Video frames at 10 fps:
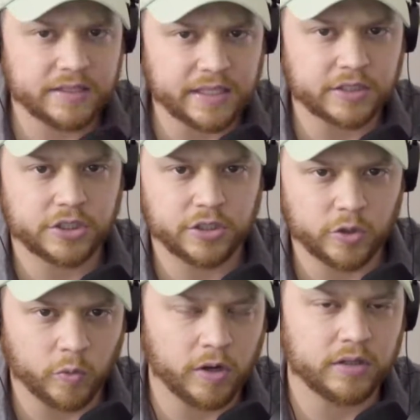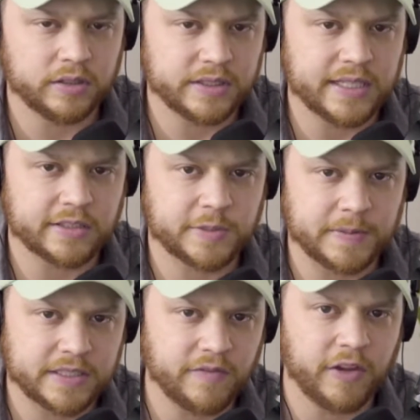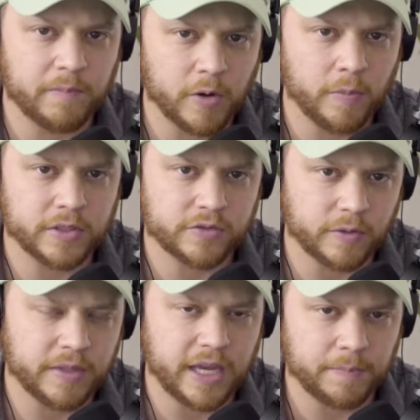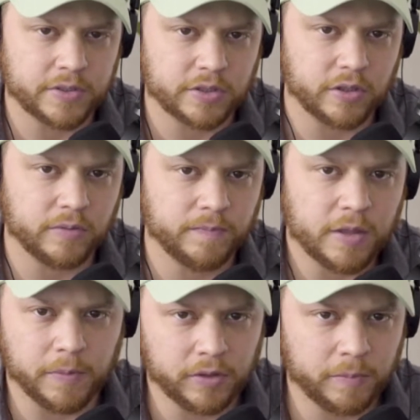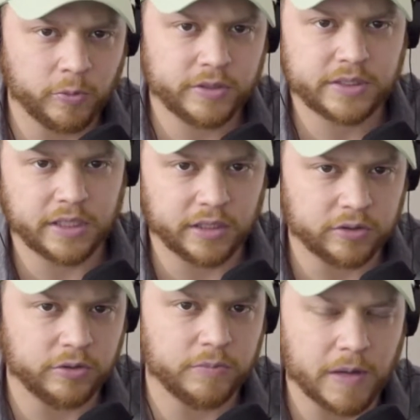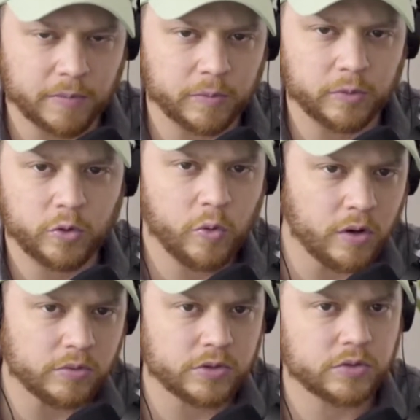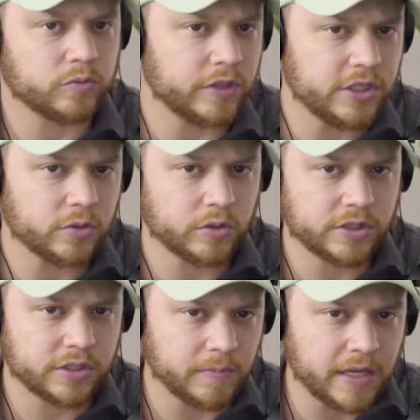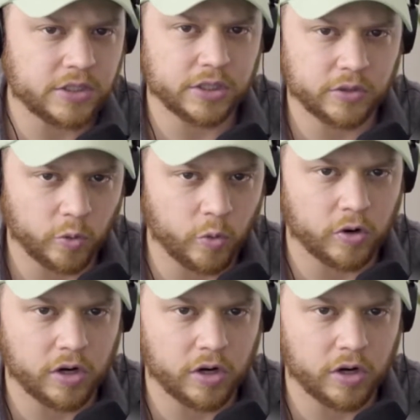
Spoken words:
section, you'll want to list out specific moments from the episode. The bullet points can include memorable quotes, resources mentioned, or